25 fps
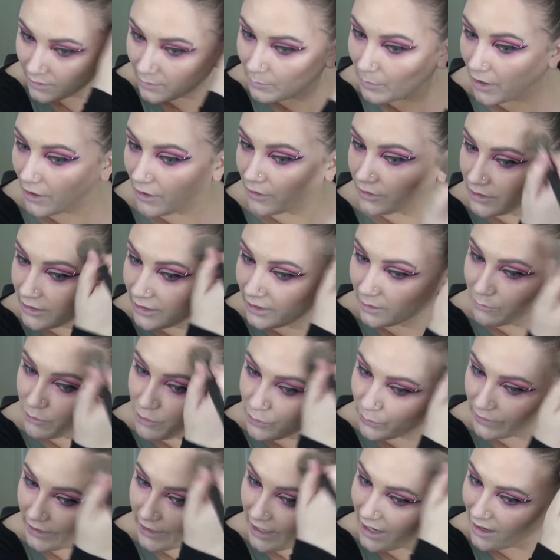Apparently I'm
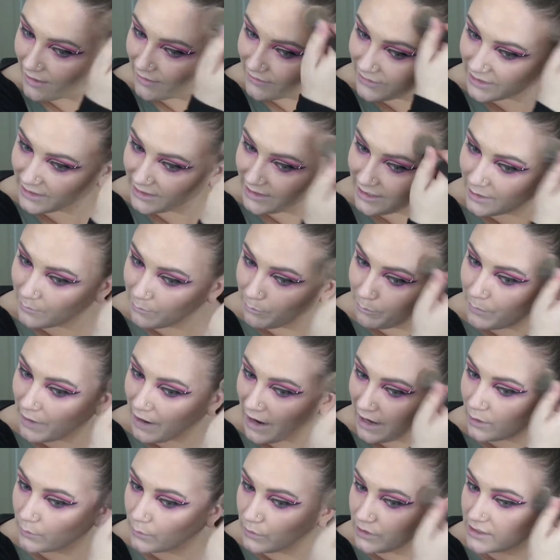doing everything
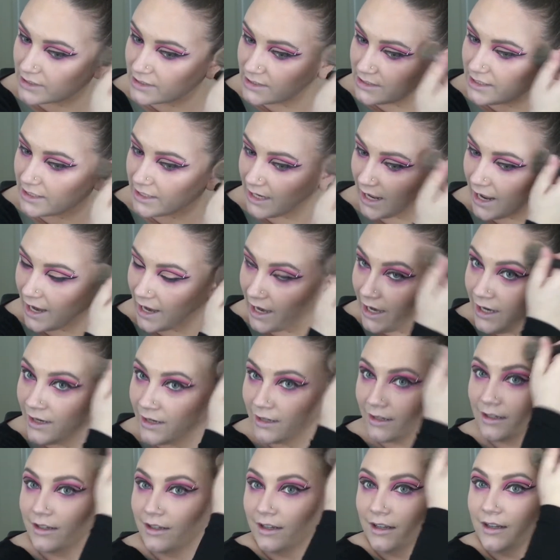backwards today.
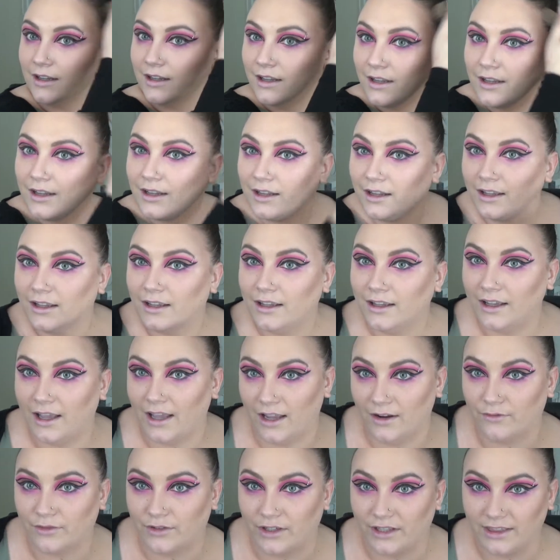
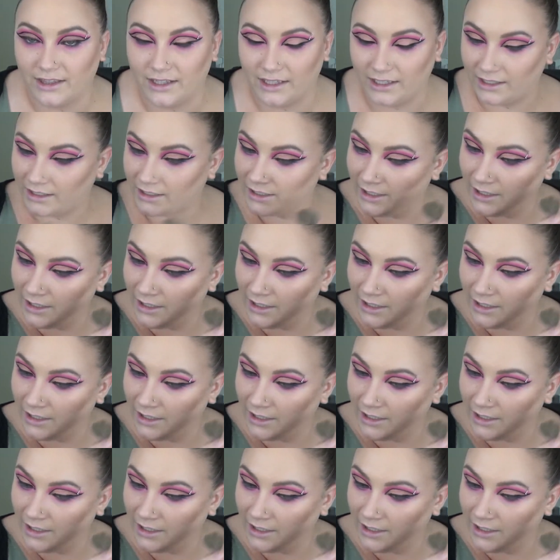Everything.